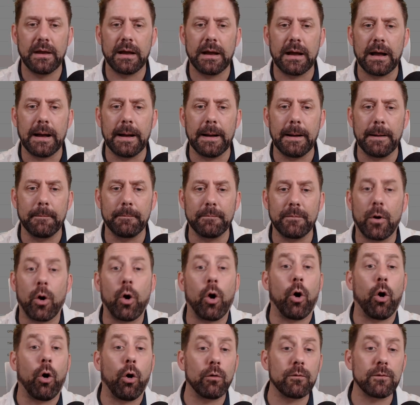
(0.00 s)

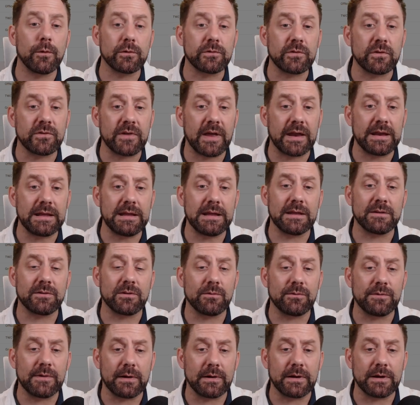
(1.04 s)
All versus any is a
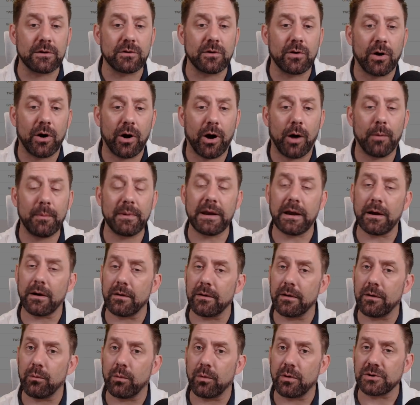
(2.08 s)
very common
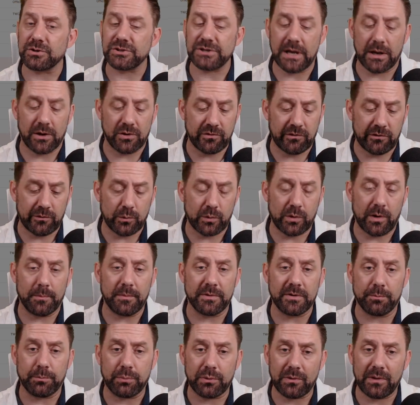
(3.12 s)
area where challenges will come
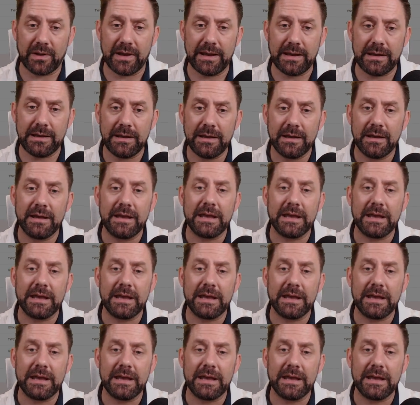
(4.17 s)
into play.